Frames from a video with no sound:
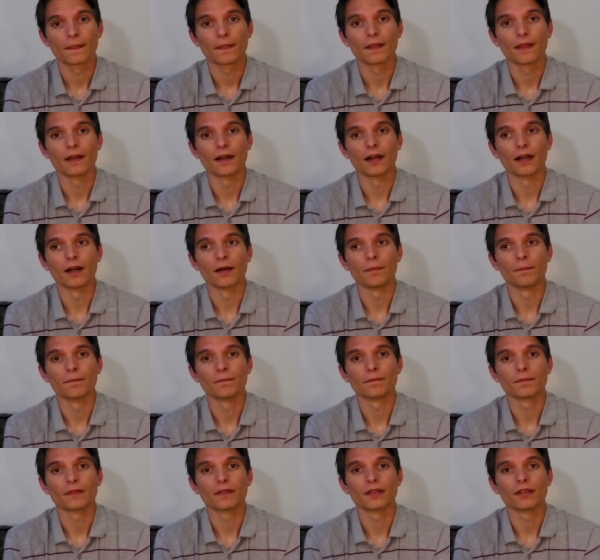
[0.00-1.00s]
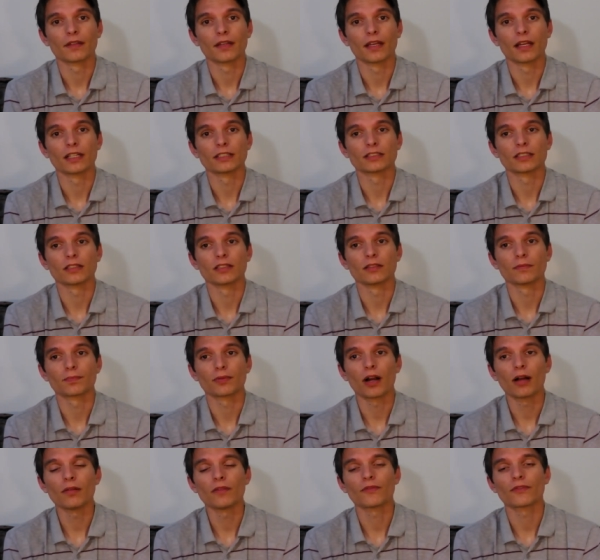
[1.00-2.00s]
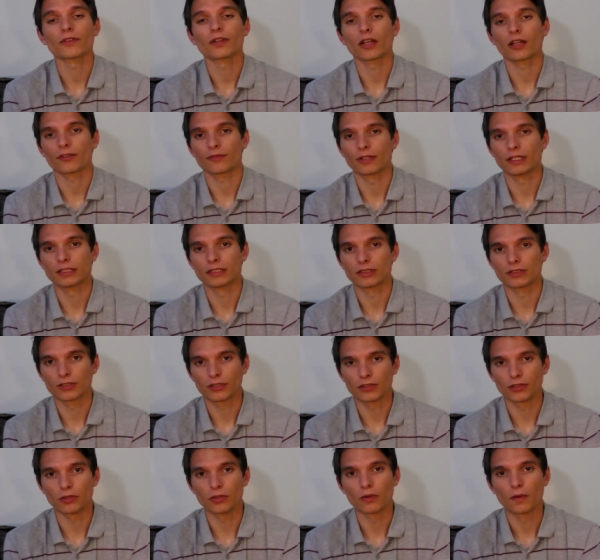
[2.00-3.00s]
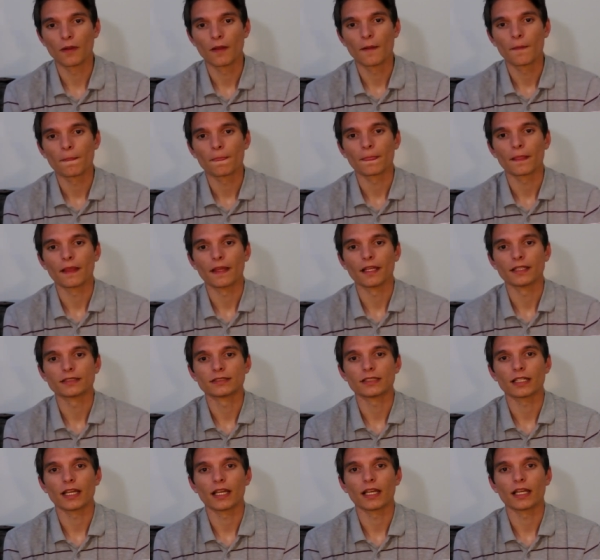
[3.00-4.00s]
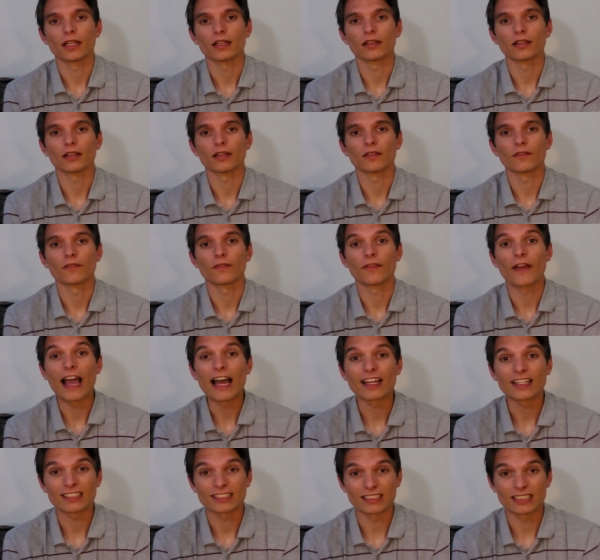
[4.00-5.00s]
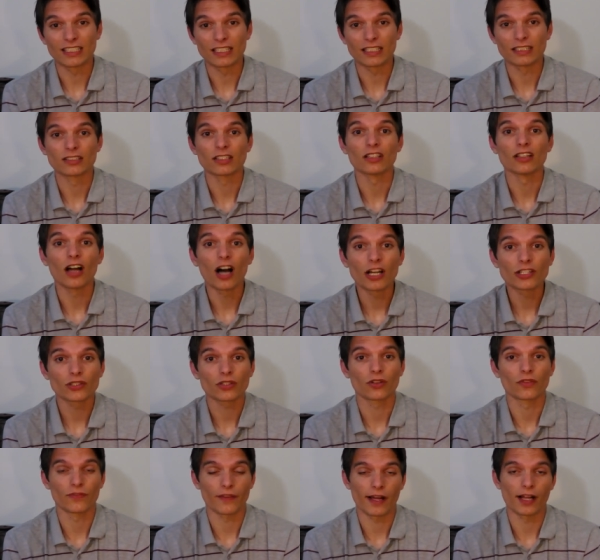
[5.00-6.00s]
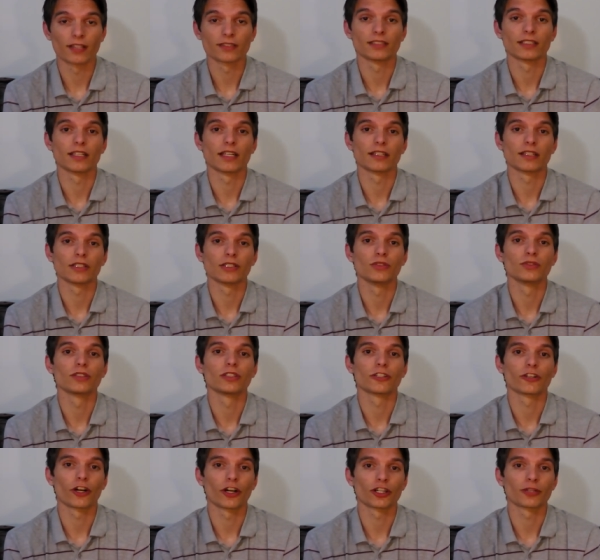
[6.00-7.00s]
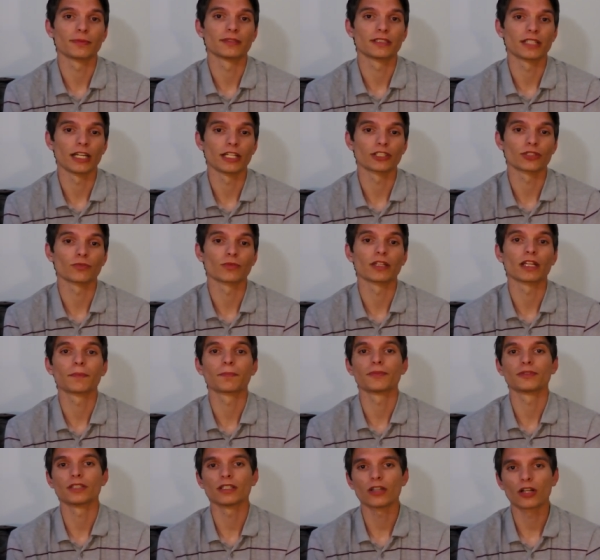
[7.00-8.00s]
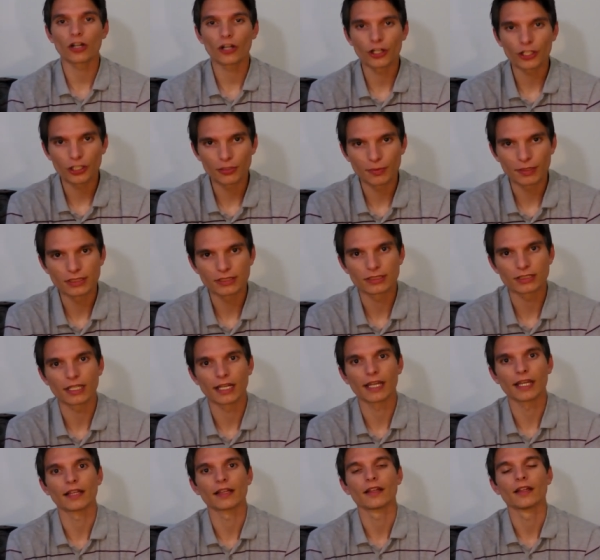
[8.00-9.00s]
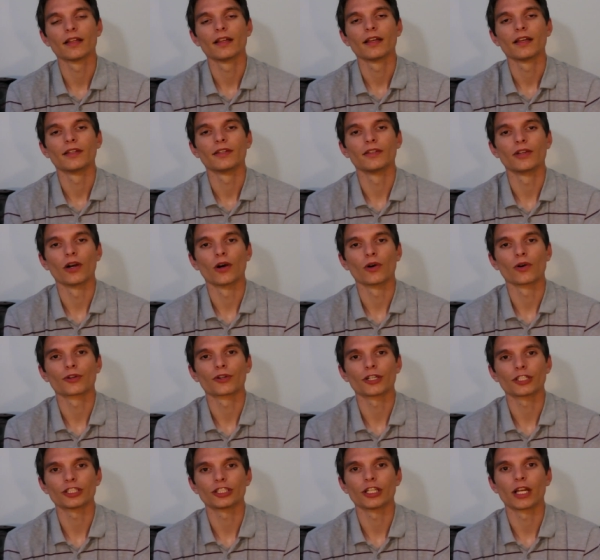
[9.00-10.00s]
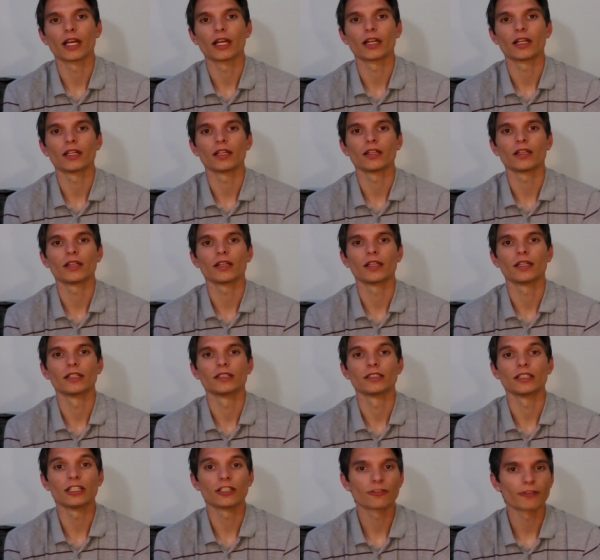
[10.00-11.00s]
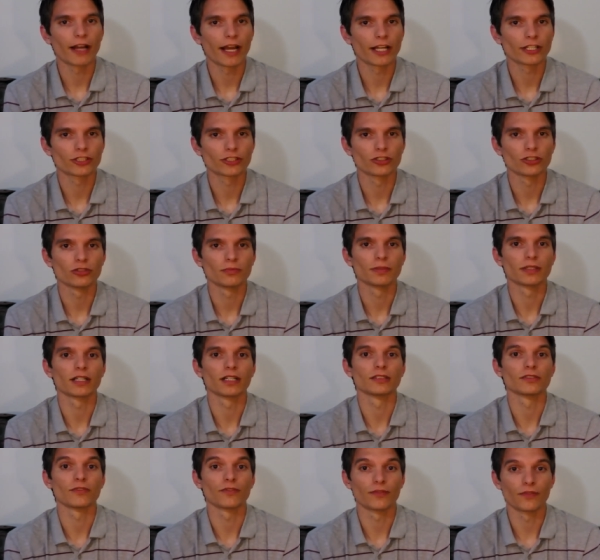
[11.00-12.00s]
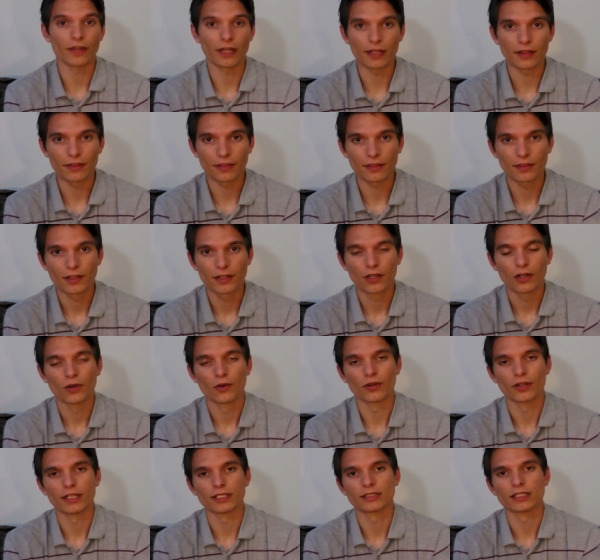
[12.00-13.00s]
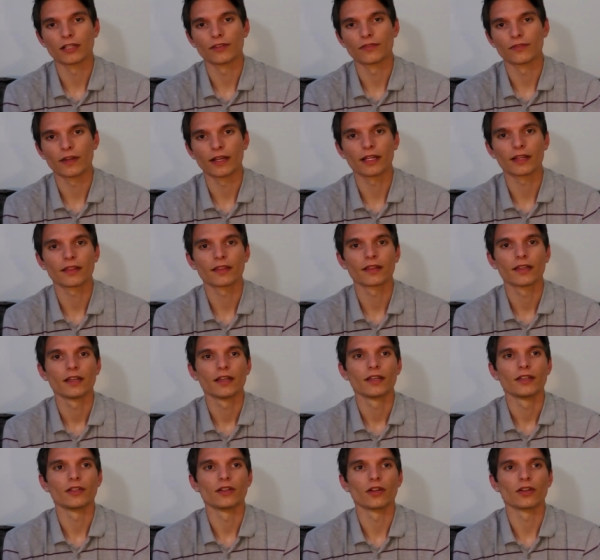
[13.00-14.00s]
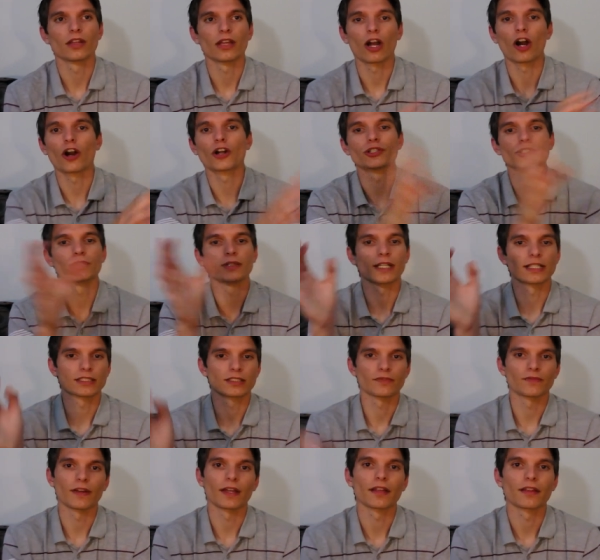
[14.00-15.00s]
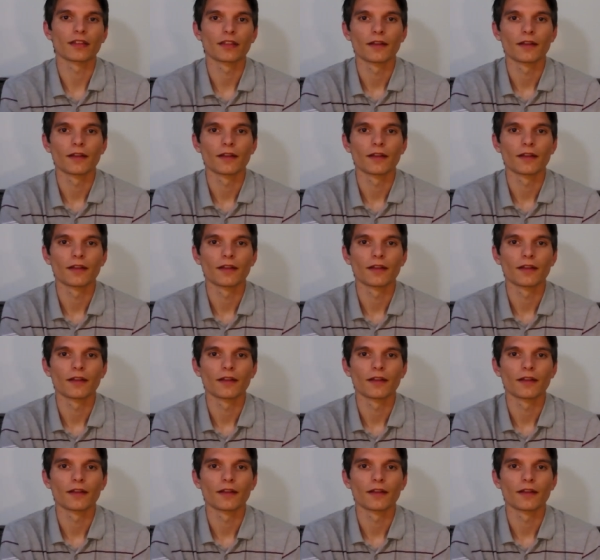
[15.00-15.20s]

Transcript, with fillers: Um, and it's a problem for another reason, too. It's a fallacy, it's a logical fallacy that they use in their argumentation. When they present arguments saying, you know, Christianity is irrational because of faith, or they say faith, you know, they argue against faith.